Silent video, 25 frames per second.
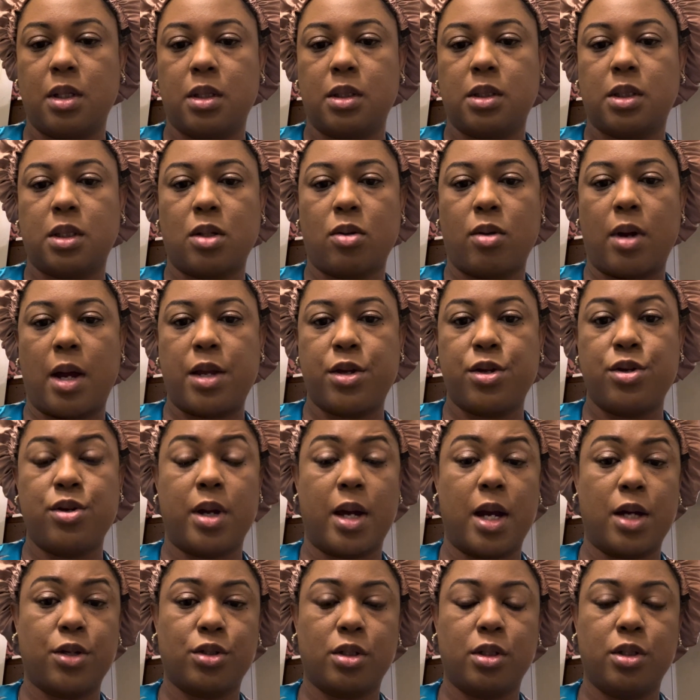So I
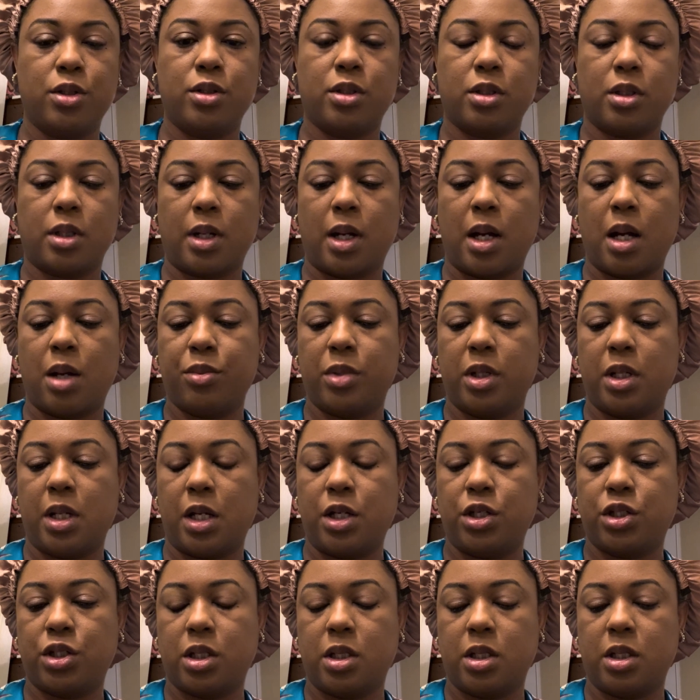actually use a
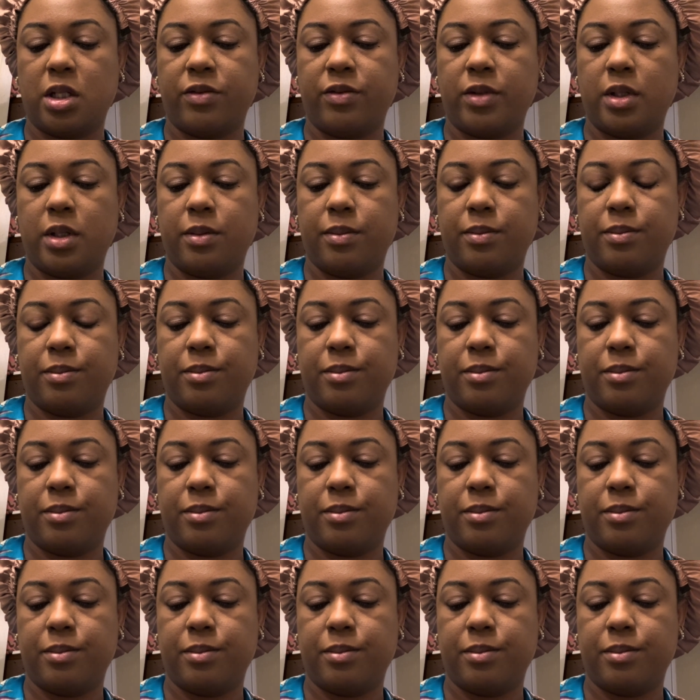combination of it.